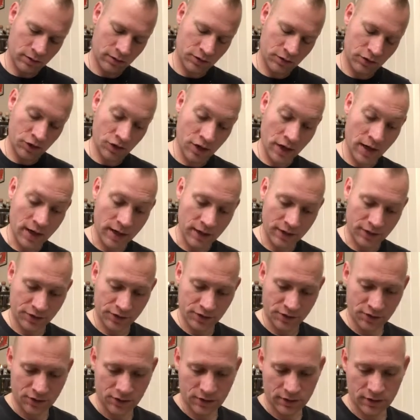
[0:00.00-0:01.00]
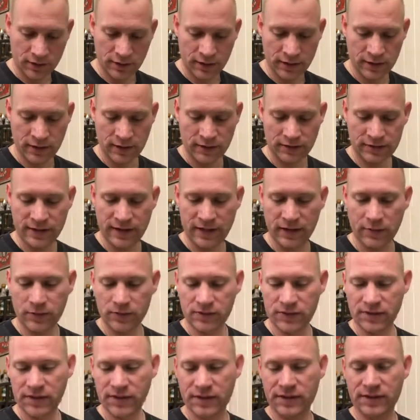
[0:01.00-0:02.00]
Josh
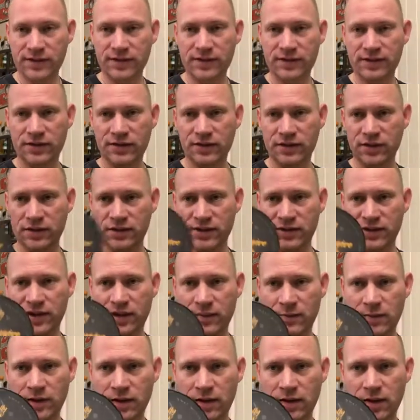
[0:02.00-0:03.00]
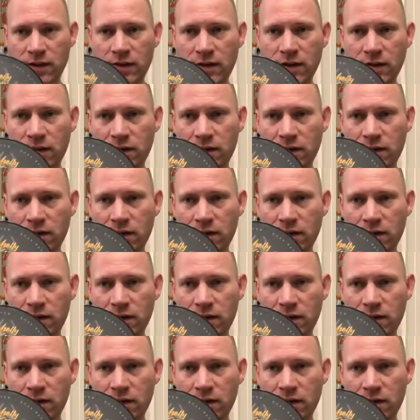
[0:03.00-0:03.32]
Dagwood Zeese just sent me